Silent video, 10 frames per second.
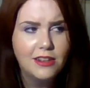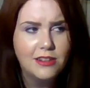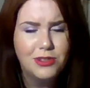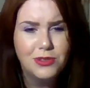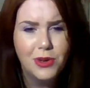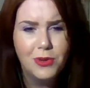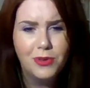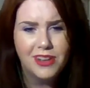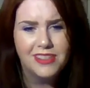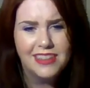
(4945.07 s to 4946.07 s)
"Oh
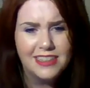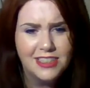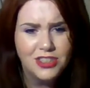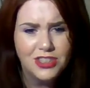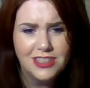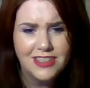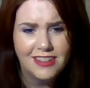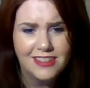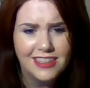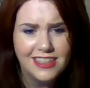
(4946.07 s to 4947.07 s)
no, not the leeches,
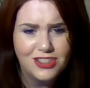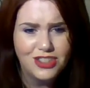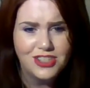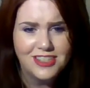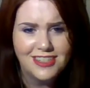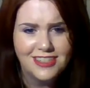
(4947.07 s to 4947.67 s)
not the leeches."